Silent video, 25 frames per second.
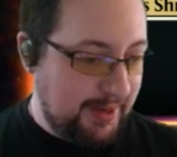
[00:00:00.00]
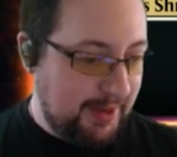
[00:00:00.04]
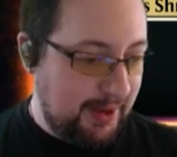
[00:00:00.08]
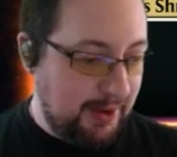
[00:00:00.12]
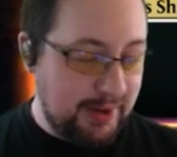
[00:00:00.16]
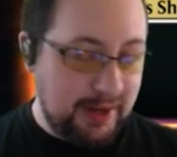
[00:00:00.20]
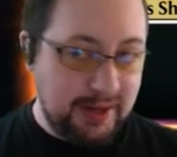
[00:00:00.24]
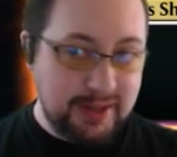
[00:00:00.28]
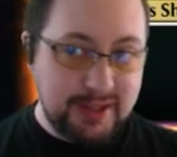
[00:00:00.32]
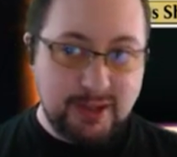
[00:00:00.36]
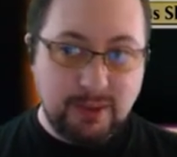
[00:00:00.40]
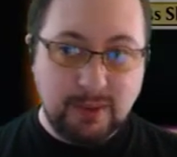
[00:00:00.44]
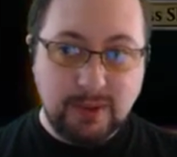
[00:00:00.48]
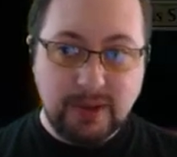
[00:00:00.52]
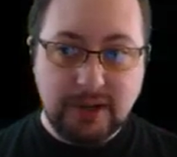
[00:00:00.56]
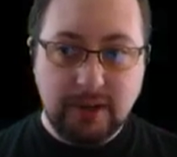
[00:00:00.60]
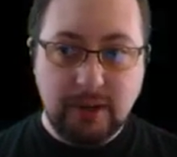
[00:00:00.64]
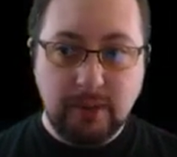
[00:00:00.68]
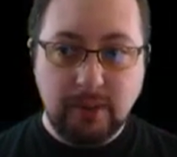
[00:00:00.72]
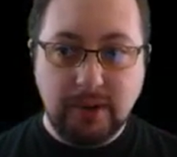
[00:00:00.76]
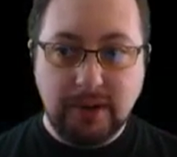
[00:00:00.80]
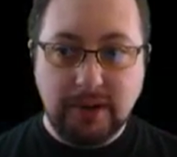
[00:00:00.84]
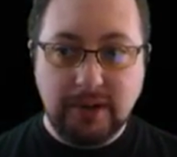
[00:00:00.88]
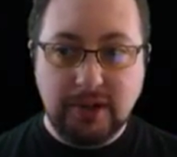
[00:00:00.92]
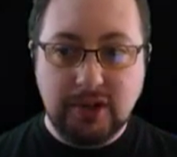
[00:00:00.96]
Okay, so we're
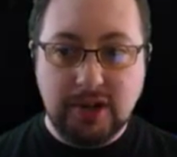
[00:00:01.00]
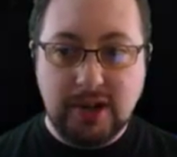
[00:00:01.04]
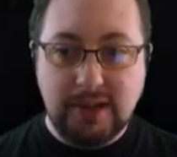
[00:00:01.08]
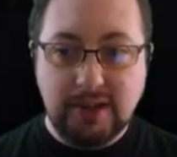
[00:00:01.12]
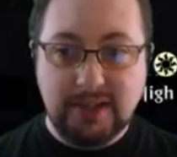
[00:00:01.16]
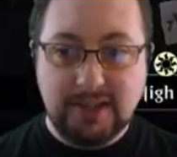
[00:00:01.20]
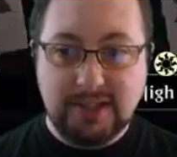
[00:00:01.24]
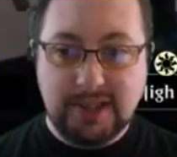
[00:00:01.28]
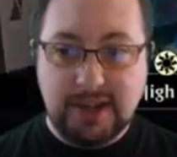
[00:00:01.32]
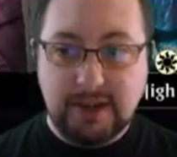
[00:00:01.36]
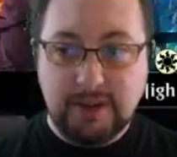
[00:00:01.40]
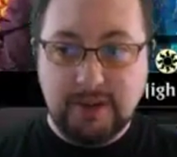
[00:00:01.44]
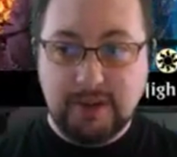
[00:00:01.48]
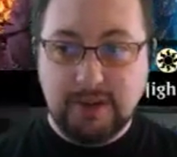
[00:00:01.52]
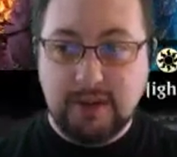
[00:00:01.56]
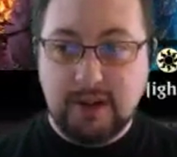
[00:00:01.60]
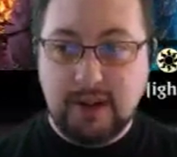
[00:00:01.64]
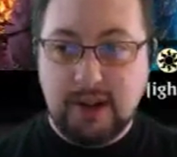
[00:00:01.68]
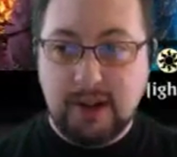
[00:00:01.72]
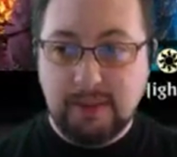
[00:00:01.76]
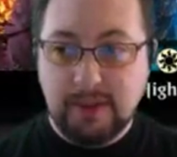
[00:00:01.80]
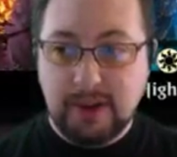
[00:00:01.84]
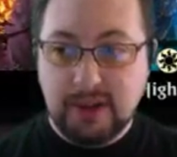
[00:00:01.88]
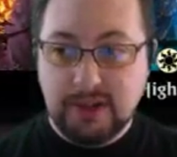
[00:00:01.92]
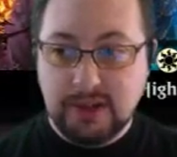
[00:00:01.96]
gonna try this out.
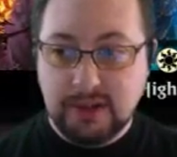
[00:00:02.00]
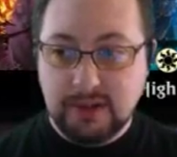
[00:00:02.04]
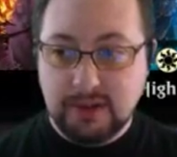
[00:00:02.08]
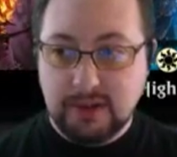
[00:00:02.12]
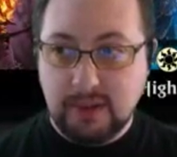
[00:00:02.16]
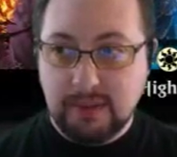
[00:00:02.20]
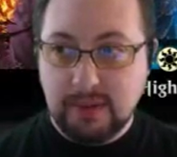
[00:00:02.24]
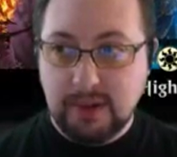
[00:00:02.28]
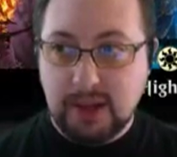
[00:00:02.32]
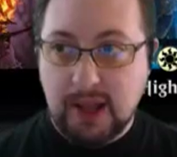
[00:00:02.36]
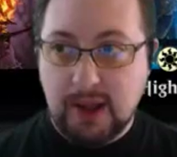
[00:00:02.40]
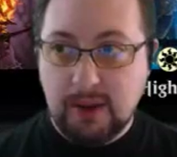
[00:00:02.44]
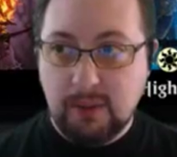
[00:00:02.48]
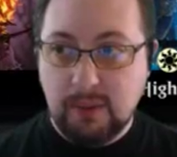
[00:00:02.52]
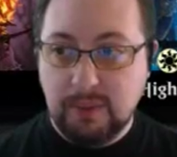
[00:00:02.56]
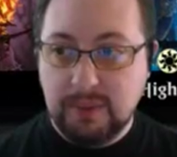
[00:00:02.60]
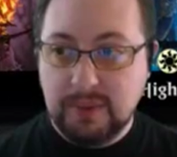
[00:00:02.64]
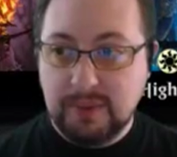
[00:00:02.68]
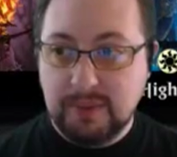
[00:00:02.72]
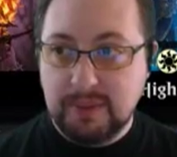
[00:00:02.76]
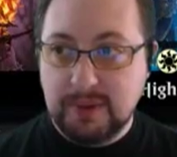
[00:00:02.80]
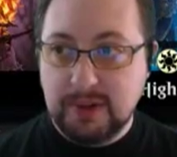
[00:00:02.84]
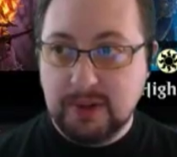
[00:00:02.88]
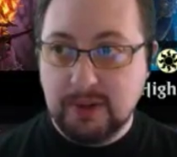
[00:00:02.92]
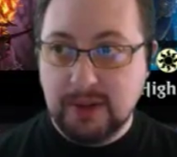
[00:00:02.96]
I will
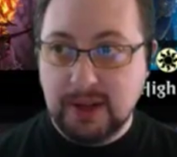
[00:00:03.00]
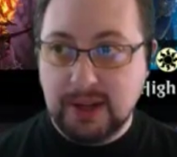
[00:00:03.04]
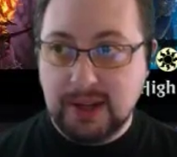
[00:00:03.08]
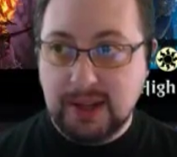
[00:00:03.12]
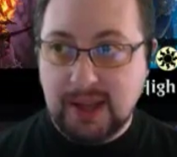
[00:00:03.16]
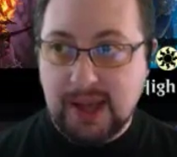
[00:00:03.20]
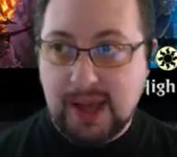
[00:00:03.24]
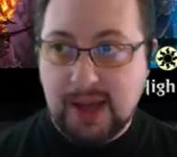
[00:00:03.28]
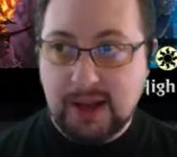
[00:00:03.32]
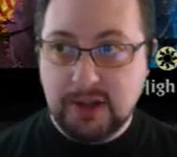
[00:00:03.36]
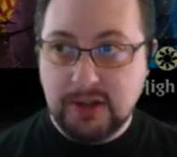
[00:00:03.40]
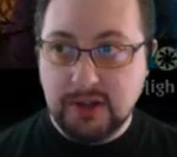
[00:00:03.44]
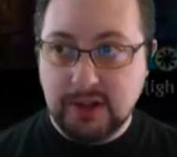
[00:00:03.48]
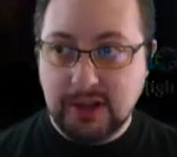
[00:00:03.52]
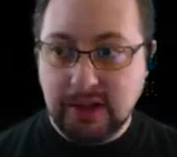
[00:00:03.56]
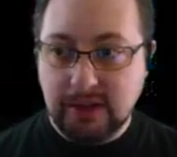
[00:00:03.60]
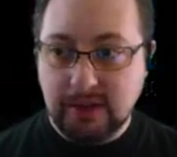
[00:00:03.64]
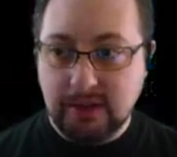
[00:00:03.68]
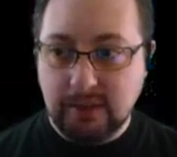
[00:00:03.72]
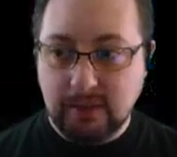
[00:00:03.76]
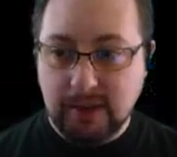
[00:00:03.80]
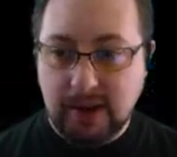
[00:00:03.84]
be doing it actually in